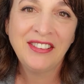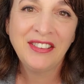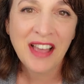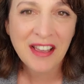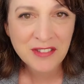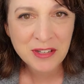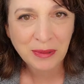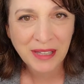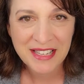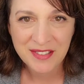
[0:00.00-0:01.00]
love to
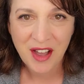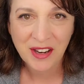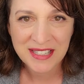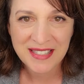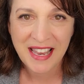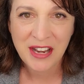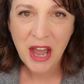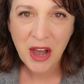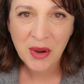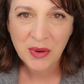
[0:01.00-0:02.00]
play songs they
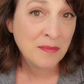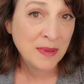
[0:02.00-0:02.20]
know.